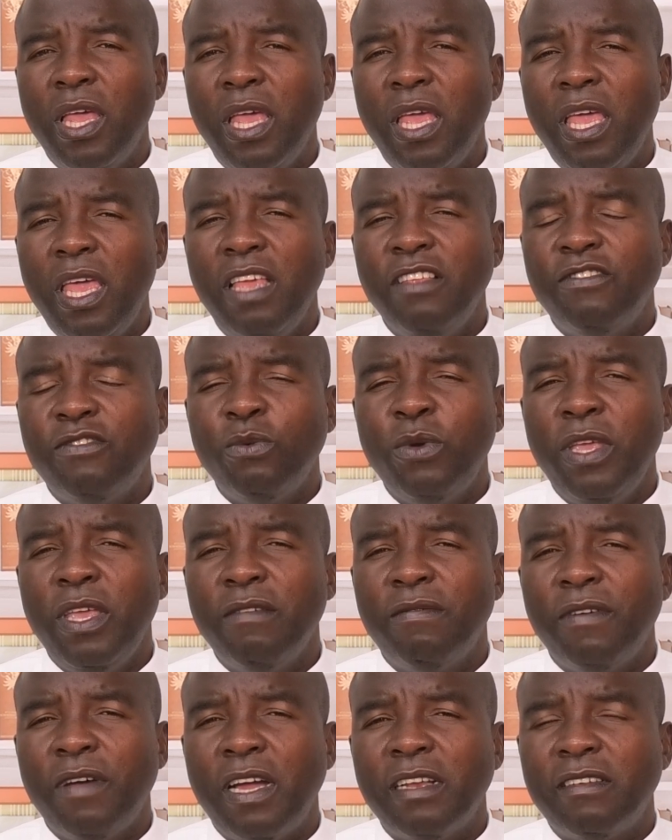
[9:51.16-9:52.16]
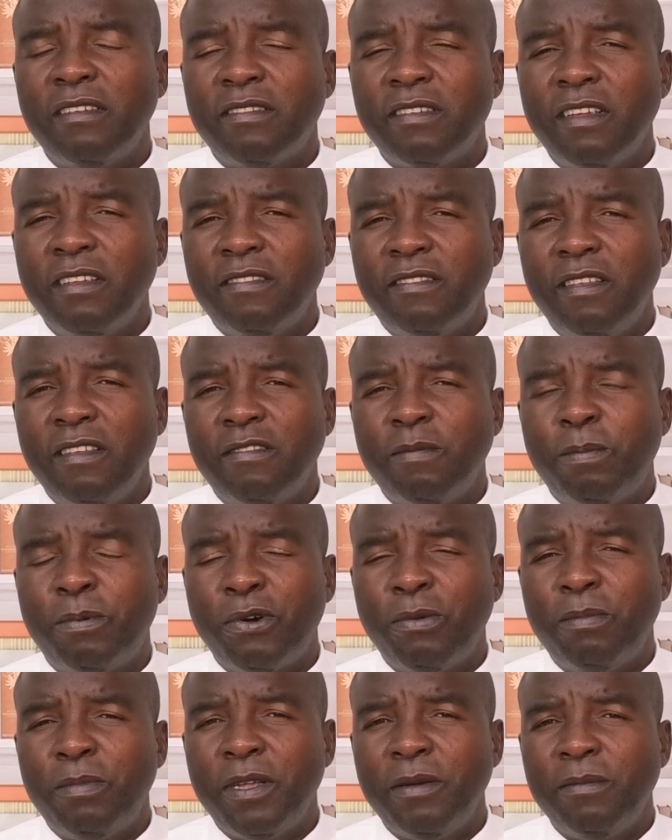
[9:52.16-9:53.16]
as we have addressed this
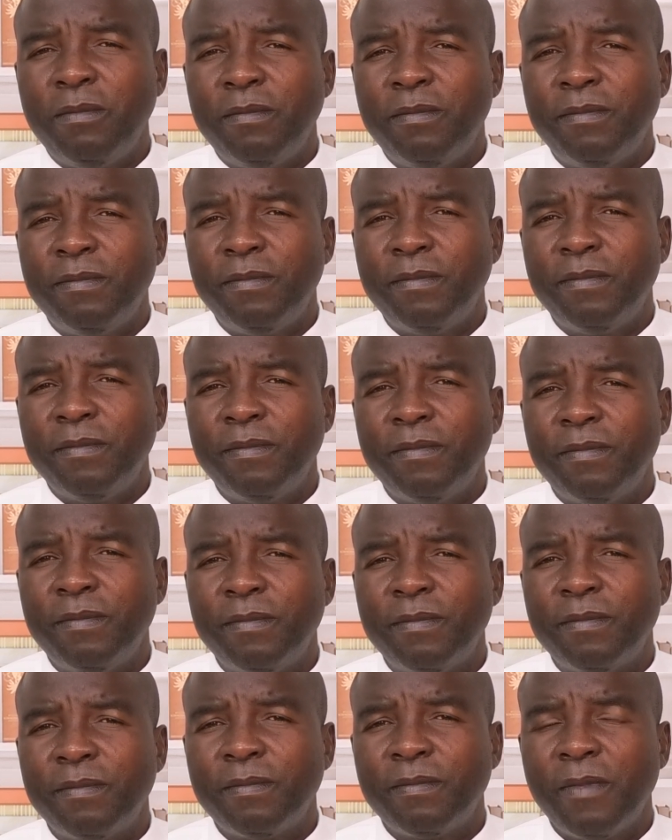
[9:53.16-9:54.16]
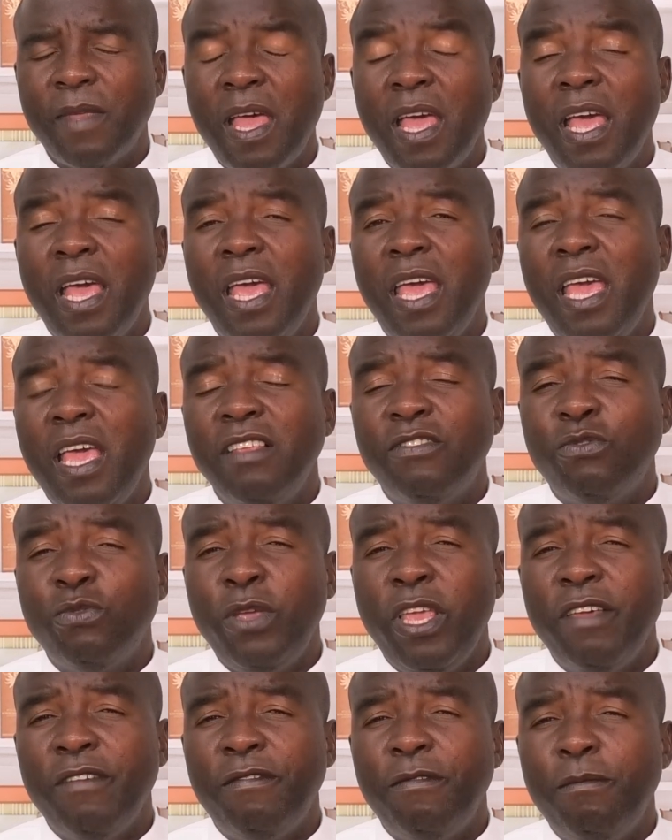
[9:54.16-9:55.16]
problem, as
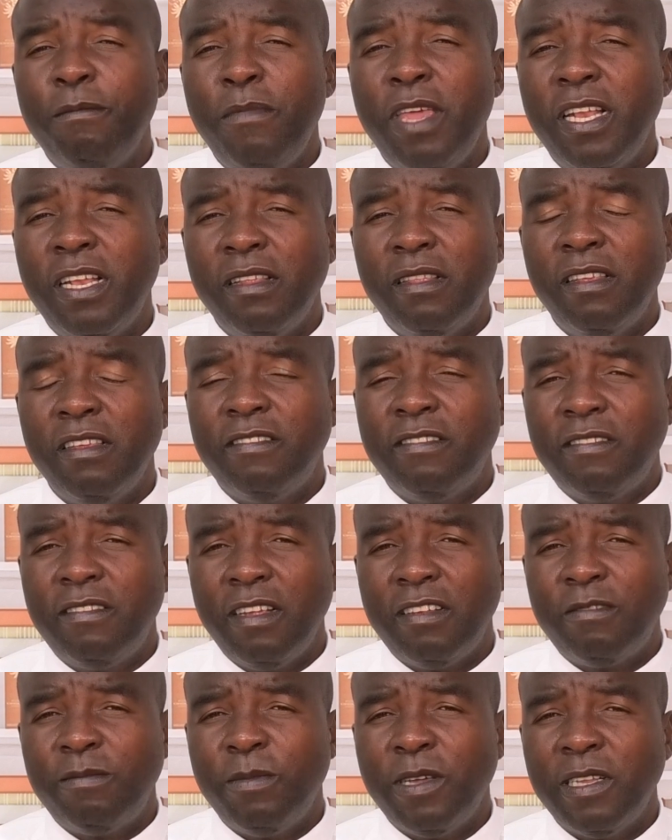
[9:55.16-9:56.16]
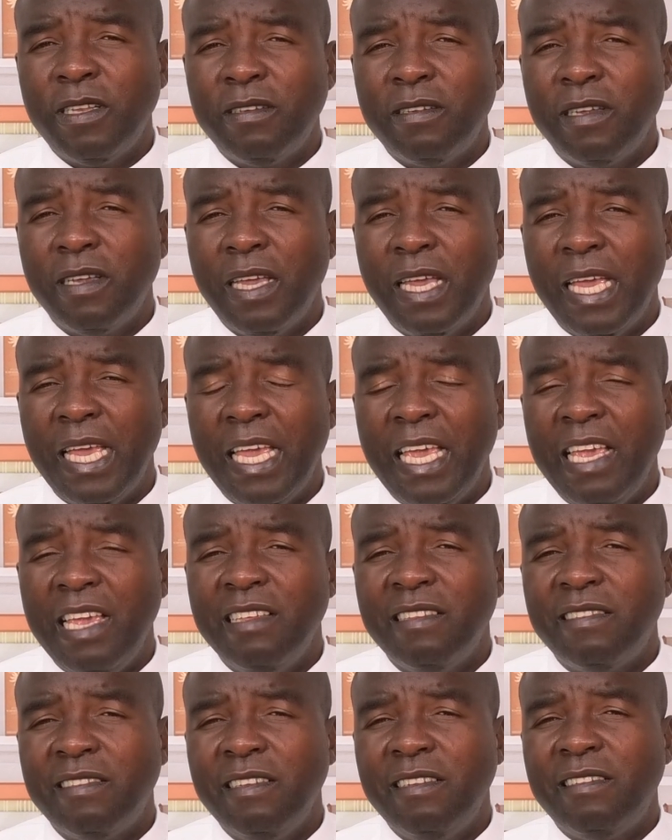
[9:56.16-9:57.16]
we have made this statement,
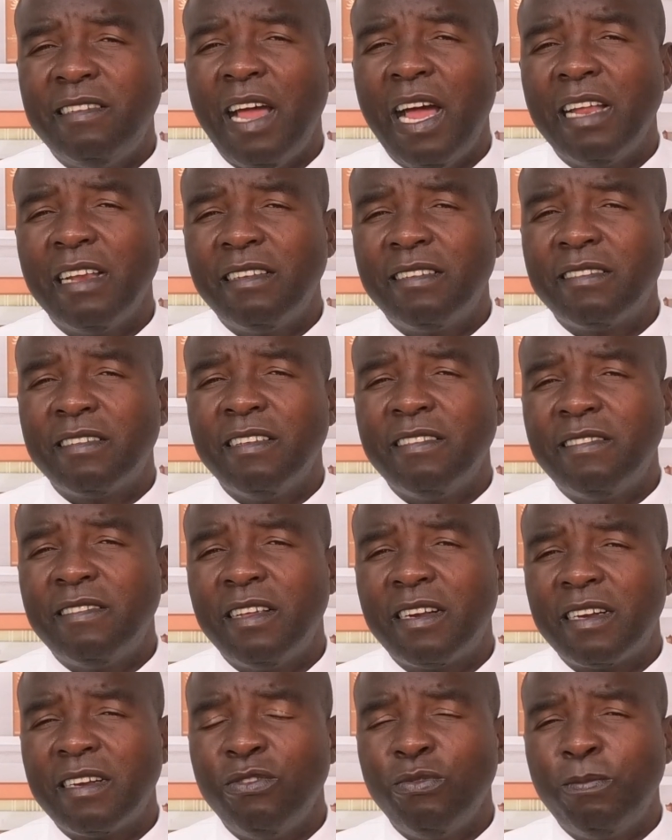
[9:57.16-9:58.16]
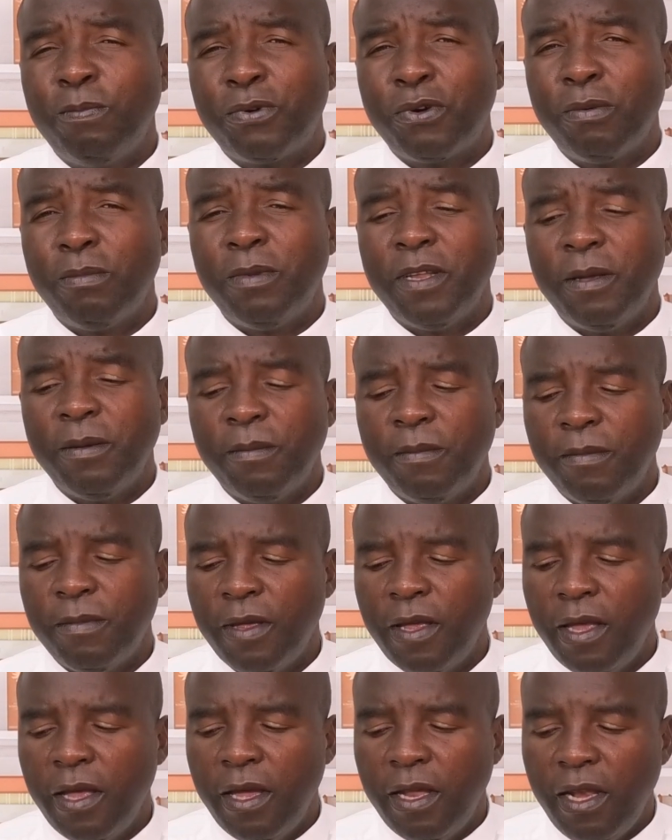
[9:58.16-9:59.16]
Has it addressed the real problem?
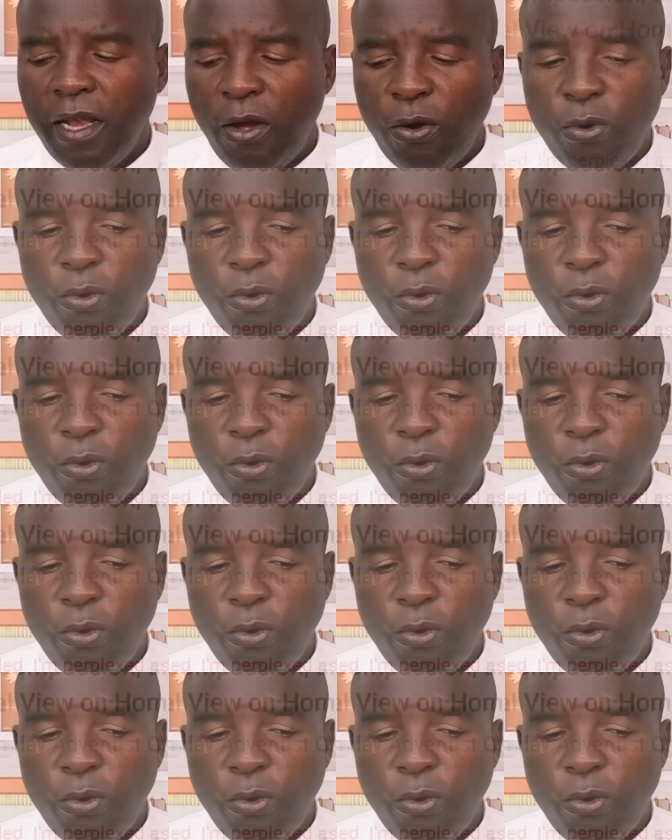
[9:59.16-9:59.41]
Now